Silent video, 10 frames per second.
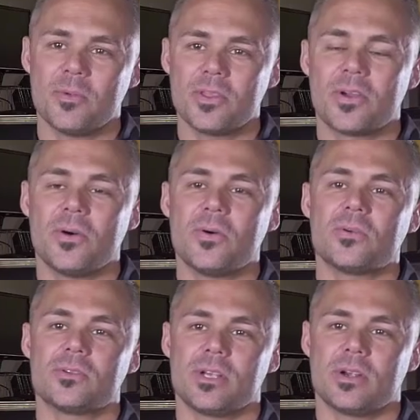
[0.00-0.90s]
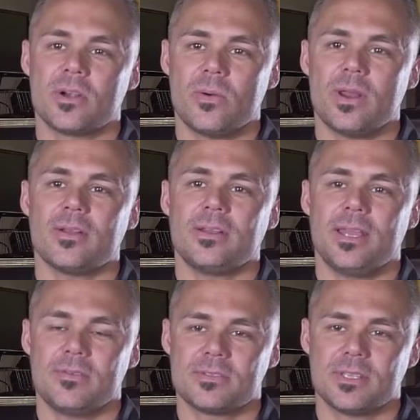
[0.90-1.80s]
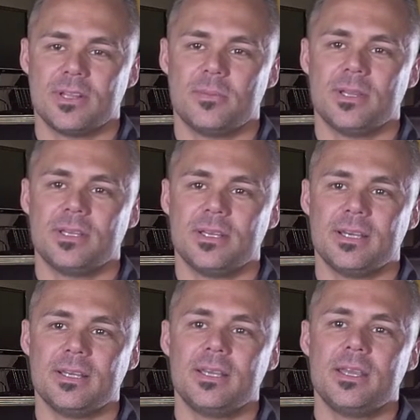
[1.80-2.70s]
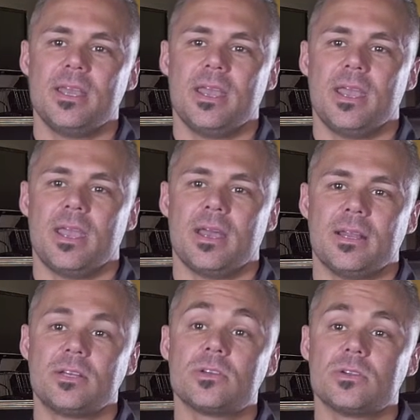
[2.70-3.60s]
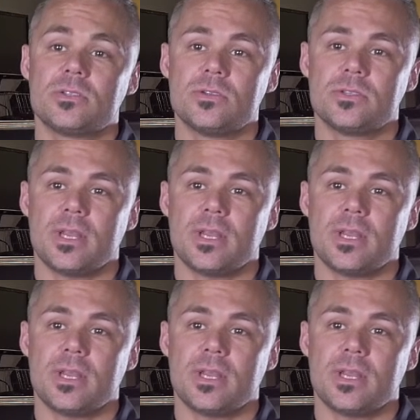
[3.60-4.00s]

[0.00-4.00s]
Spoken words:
one of the co-owners here at Quaid Harley-Davidson, Loma Linda. And I turned to Susan